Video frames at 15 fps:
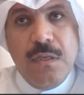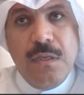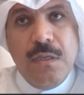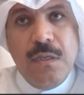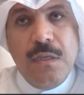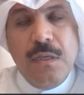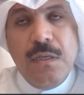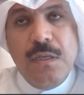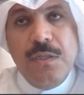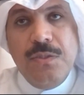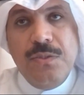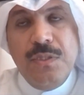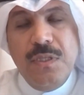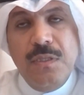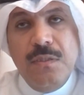Uh,
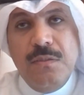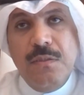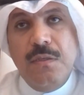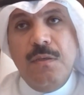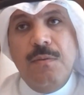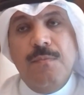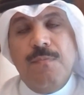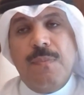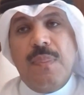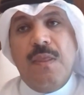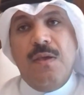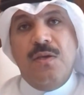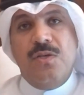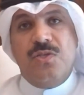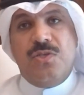indeed, uh,
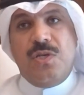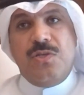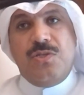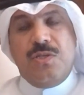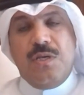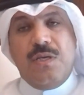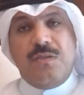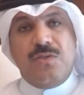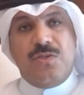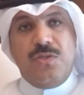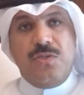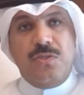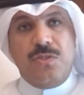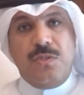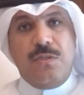such a
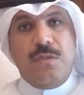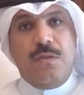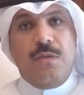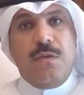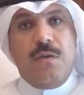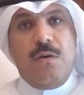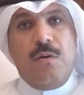decision